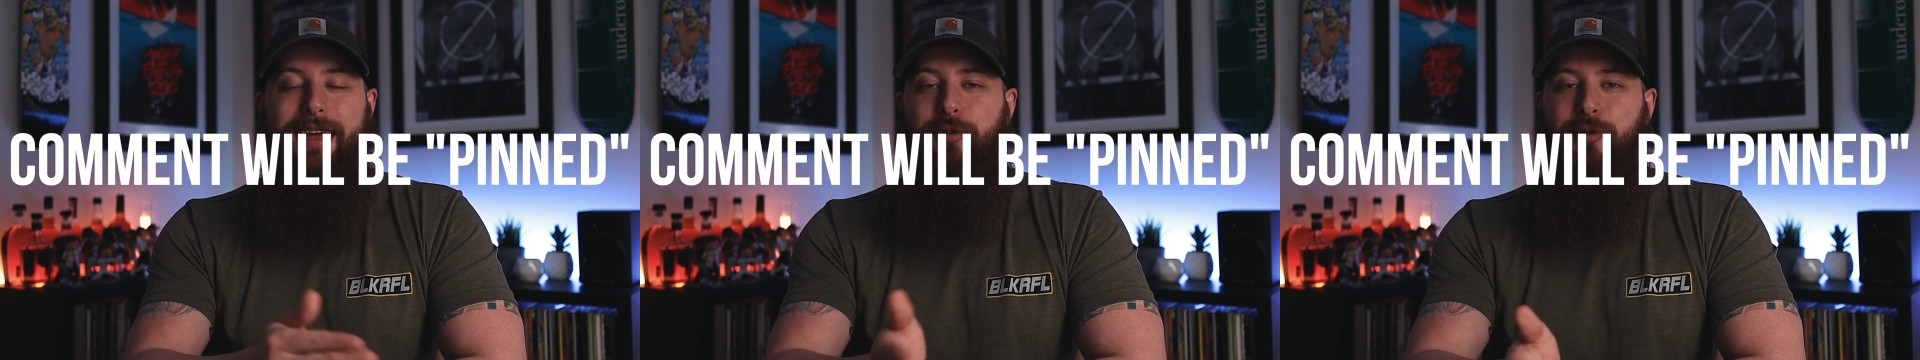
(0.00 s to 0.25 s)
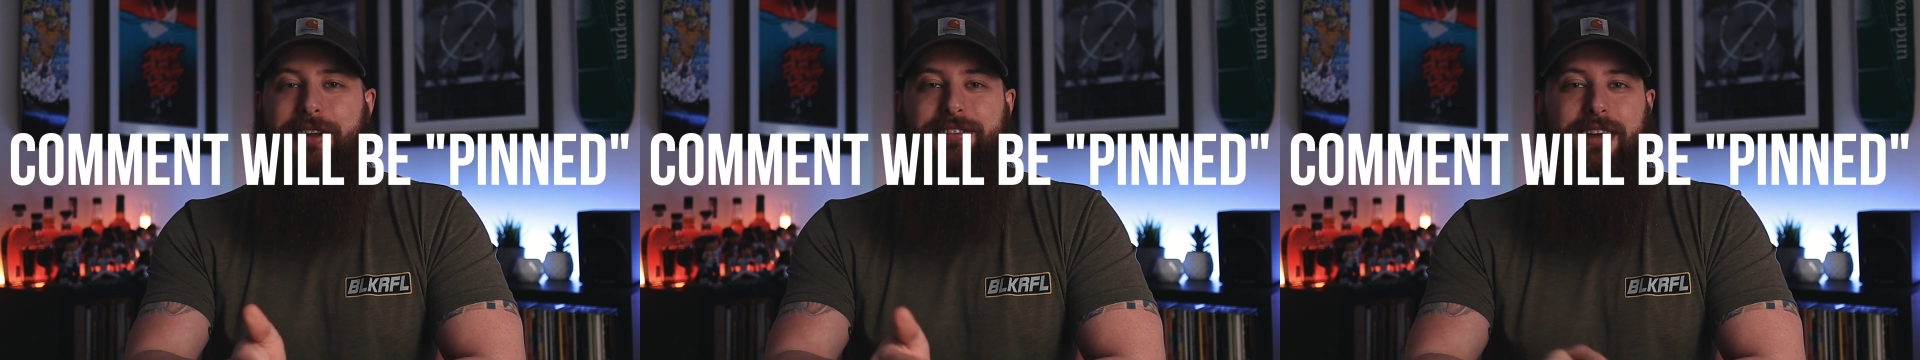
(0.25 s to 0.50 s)

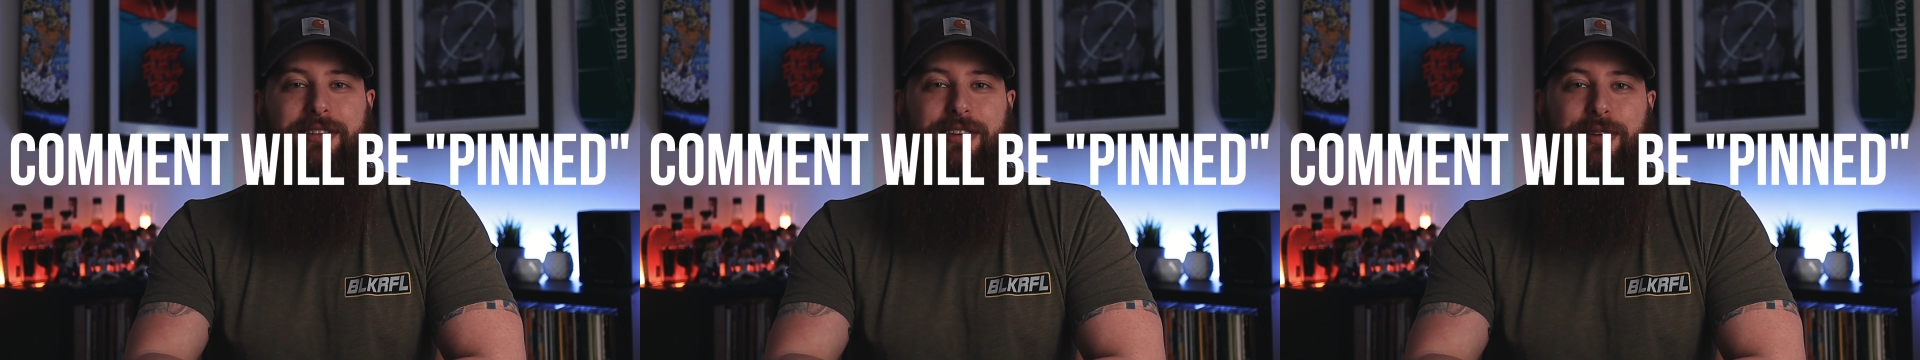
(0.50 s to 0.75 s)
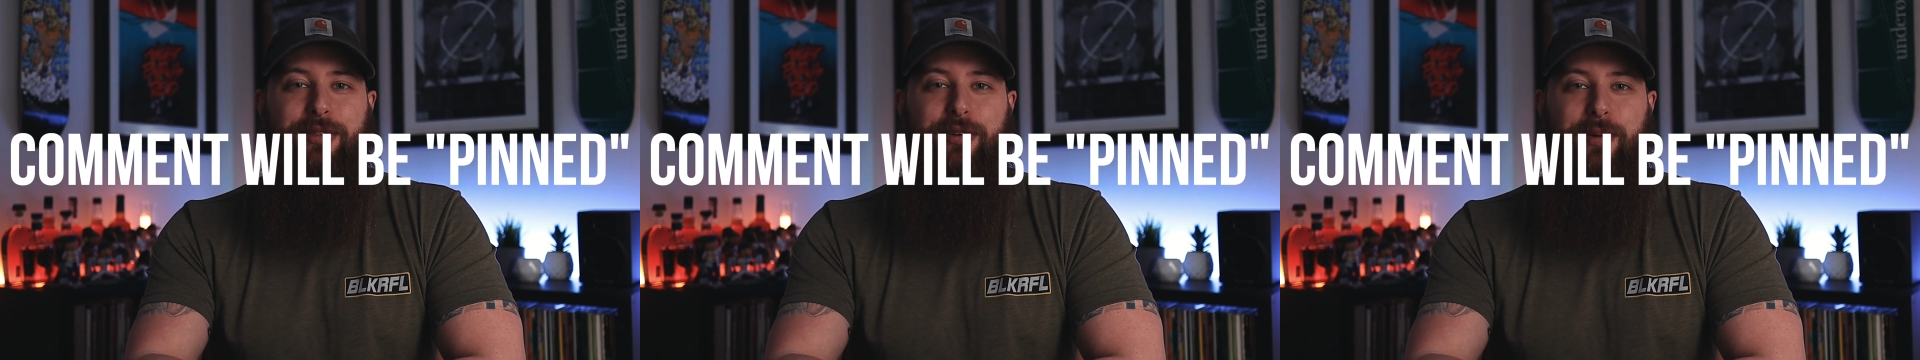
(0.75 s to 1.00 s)
and reach out to
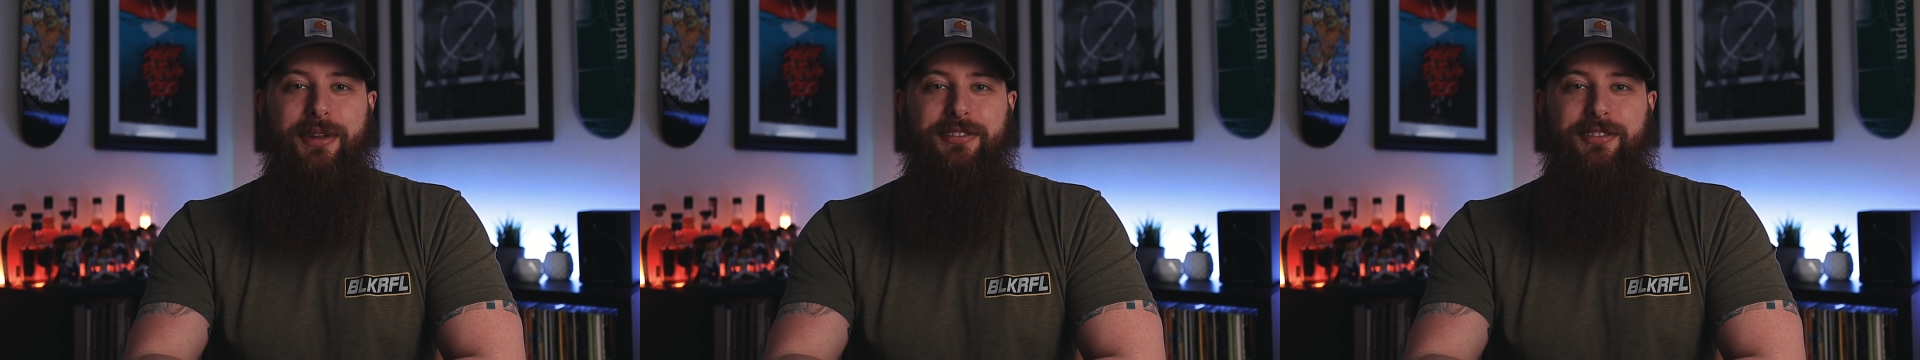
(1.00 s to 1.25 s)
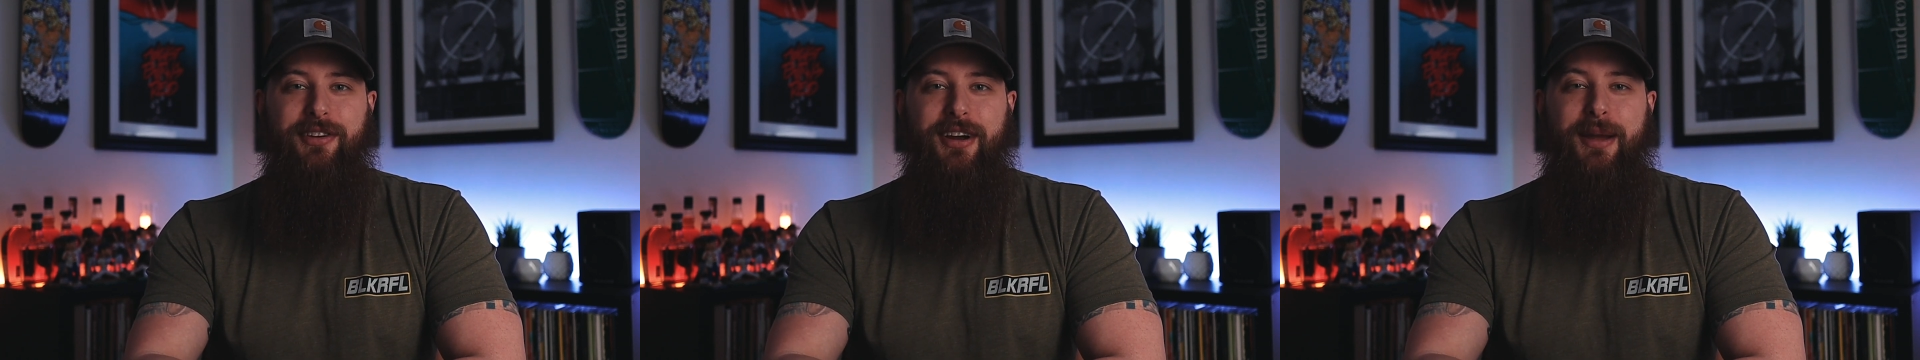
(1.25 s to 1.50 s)
you through
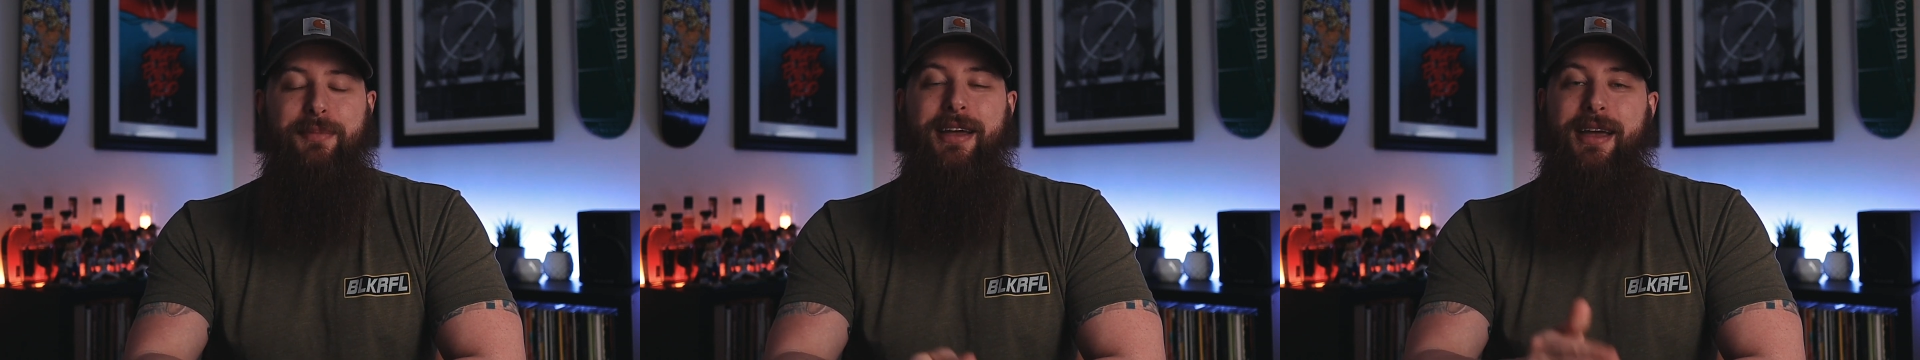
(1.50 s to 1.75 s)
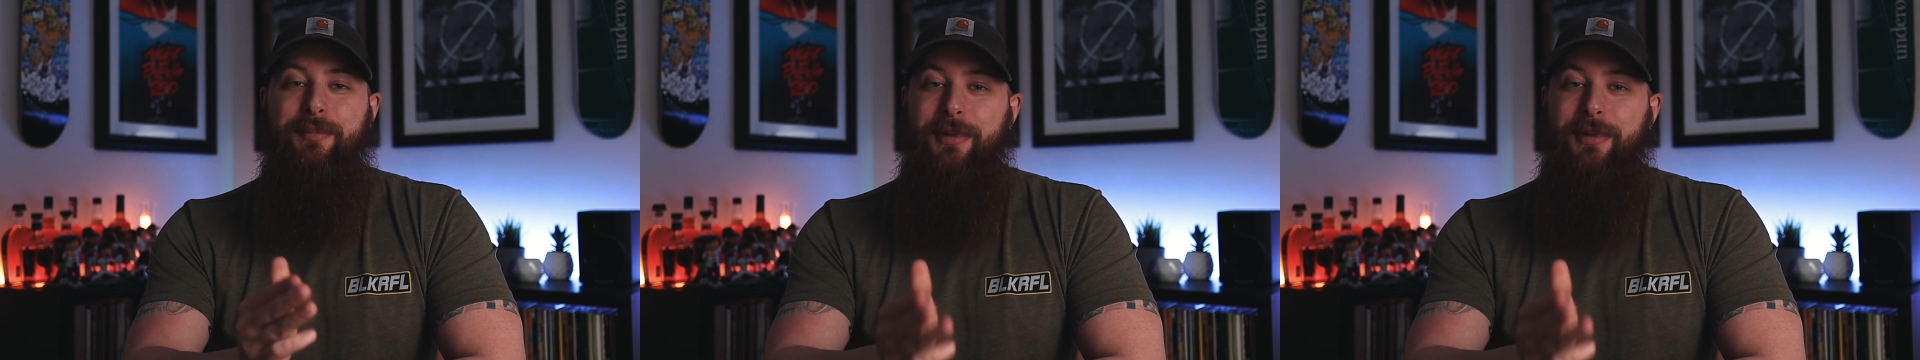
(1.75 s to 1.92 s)
Instagram.